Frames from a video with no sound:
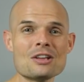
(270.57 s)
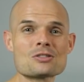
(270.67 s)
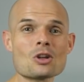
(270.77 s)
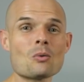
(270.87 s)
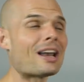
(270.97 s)

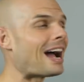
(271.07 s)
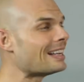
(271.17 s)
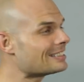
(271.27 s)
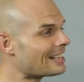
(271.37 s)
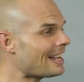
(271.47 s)
So what
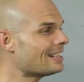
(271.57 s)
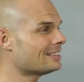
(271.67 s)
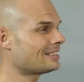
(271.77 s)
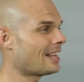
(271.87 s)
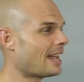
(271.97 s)
Isaiah
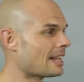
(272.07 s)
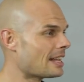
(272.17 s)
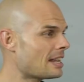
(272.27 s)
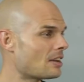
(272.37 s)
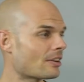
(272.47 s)
is saying
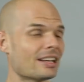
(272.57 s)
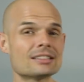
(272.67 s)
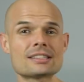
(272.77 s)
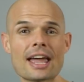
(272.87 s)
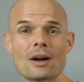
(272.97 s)
here
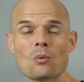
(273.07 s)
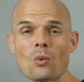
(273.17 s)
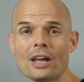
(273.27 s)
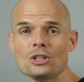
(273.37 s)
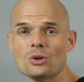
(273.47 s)
is that
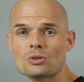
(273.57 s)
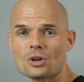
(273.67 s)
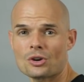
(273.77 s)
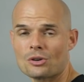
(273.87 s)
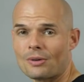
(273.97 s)
when you
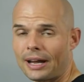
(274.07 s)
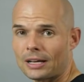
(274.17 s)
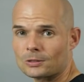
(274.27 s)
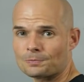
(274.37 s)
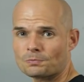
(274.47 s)
turn
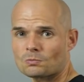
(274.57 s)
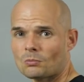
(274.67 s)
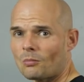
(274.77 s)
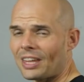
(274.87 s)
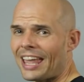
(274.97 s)
around
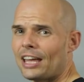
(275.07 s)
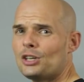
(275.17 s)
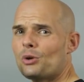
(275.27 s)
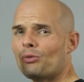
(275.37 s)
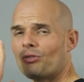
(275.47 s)
and
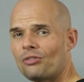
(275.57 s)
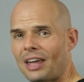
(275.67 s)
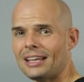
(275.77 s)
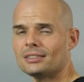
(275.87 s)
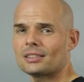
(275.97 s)
you
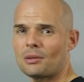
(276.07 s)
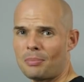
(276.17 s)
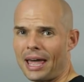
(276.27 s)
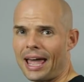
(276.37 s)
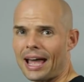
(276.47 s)
face the
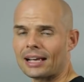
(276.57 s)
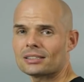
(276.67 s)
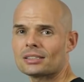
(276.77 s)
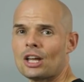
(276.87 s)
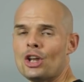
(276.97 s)

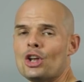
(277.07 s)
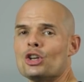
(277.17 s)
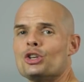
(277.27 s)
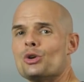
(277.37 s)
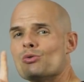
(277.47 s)
past,
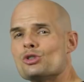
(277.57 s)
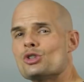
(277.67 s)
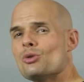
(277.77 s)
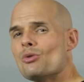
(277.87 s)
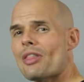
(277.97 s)
you
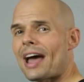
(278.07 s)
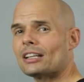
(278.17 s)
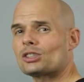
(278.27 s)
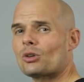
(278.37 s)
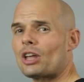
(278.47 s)
do
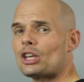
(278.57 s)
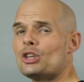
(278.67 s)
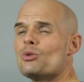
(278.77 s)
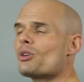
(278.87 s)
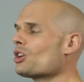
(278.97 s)
that so that
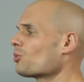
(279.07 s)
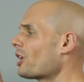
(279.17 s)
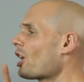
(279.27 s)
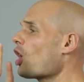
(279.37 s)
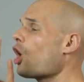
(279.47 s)
you can
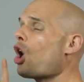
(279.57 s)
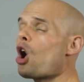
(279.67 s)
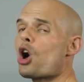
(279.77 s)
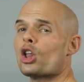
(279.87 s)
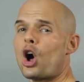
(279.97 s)

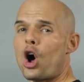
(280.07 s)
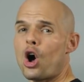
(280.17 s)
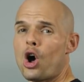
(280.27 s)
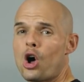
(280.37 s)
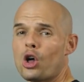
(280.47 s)
recall
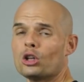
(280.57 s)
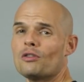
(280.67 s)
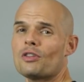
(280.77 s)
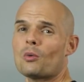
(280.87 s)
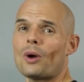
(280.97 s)
all
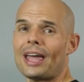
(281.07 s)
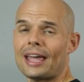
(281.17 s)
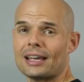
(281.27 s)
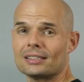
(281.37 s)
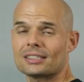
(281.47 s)
of the
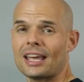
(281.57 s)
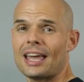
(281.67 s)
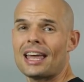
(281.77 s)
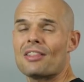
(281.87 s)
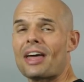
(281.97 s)
ways
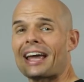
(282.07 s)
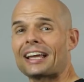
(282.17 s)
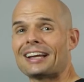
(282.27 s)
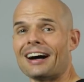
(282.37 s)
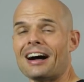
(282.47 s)

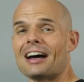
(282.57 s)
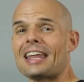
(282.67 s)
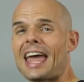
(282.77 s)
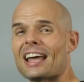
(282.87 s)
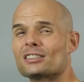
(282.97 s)
that God
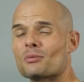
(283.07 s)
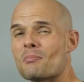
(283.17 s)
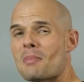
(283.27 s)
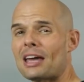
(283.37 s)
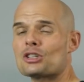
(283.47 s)
has
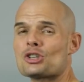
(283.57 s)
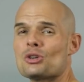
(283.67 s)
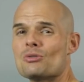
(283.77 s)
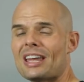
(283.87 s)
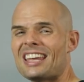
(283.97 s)
met
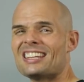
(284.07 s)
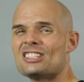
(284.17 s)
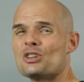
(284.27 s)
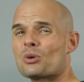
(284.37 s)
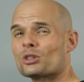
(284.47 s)
you
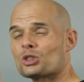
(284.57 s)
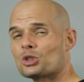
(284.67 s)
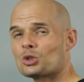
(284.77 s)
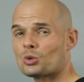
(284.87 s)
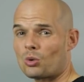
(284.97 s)
in your
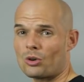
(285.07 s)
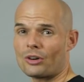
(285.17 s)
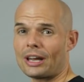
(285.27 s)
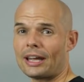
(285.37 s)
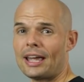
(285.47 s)

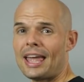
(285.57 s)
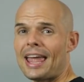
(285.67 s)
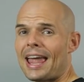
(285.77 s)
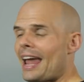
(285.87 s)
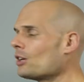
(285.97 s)
story.
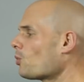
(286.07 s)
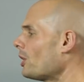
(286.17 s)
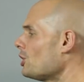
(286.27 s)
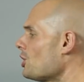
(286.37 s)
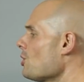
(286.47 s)
And
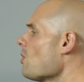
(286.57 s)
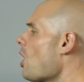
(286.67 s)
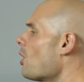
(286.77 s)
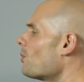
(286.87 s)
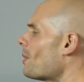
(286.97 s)
when you
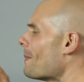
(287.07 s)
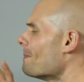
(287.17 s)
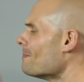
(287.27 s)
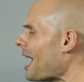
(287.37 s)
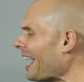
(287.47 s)
are
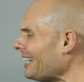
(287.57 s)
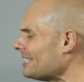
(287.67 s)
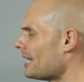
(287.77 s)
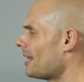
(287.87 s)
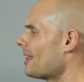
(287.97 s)

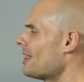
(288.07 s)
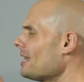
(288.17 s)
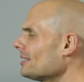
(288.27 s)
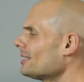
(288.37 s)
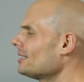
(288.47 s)
reminded,
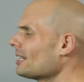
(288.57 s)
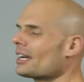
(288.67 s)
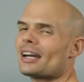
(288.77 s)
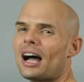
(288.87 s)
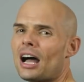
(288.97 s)
this is a
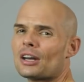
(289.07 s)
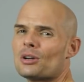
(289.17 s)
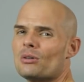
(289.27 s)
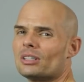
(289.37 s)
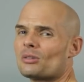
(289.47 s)
God
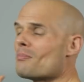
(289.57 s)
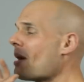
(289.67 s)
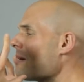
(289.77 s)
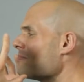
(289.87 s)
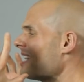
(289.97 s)
who has
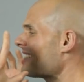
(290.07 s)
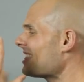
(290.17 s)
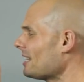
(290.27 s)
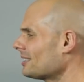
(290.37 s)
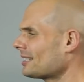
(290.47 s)
met me at
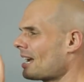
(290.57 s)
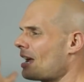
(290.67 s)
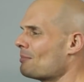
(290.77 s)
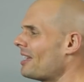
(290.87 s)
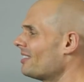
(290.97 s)
this
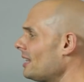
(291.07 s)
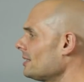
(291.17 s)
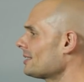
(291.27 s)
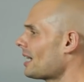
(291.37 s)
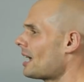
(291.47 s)
time and
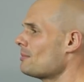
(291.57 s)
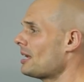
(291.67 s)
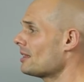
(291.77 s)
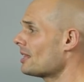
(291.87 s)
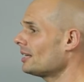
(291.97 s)
this time
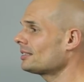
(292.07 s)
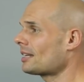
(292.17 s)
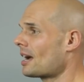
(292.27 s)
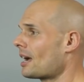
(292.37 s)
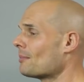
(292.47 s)
and this
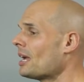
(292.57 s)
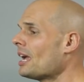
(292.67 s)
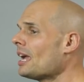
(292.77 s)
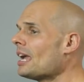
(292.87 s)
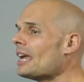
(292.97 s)
time,
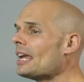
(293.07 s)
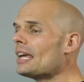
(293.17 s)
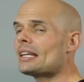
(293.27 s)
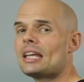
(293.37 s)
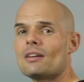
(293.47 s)

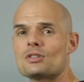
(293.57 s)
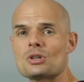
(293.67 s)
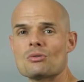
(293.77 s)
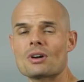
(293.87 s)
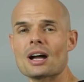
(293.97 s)
it gives
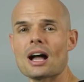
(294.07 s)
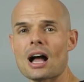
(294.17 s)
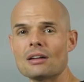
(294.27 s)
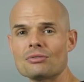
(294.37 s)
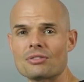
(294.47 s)
you
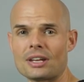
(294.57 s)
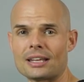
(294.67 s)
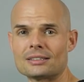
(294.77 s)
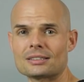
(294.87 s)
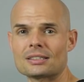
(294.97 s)

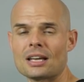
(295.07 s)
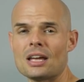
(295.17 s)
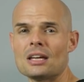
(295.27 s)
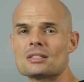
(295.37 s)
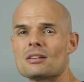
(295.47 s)
confidence
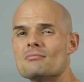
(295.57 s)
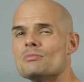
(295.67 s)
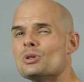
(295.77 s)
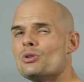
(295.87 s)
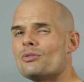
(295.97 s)
to
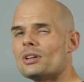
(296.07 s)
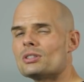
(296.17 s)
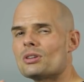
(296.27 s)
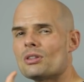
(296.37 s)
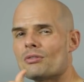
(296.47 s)
move
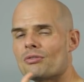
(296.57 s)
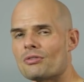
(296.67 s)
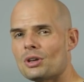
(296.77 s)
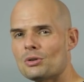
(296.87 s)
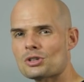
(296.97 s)
into the
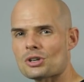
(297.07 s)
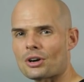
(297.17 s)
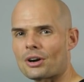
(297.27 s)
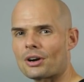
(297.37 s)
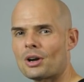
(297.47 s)

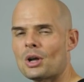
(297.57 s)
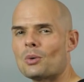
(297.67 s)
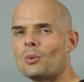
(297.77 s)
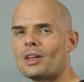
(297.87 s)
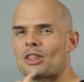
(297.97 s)
future
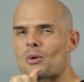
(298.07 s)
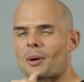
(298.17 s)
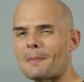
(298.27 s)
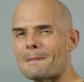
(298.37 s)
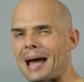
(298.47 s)
with
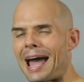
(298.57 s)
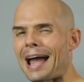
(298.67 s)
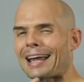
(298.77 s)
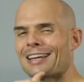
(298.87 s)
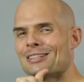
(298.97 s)
your
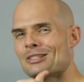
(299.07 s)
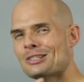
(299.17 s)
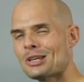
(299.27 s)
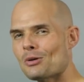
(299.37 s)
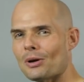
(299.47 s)
back
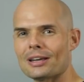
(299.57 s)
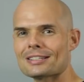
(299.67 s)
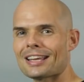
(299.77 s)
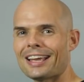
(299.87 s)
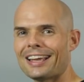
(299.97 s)
to it.